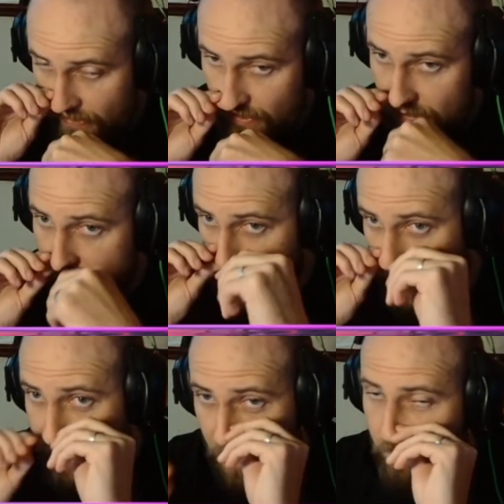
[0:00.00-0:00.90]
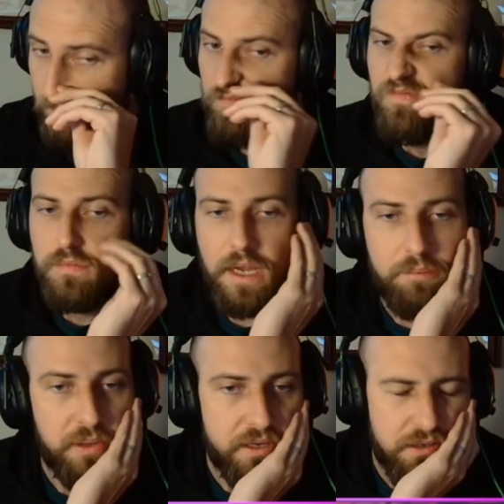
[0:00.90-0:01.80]
Because last time I
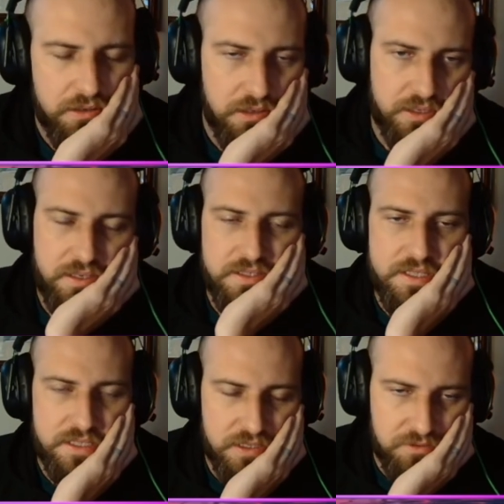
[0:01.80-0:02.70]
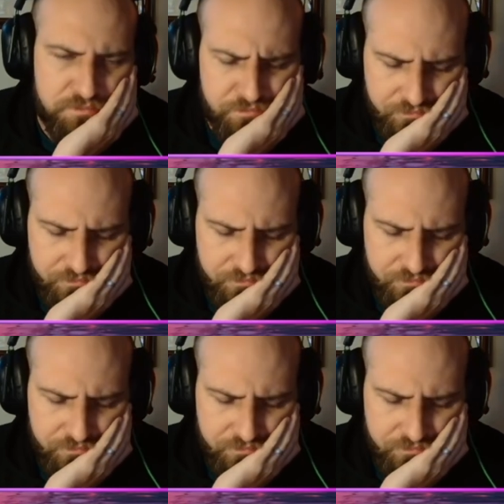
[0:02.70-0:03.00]
played a King's Indian,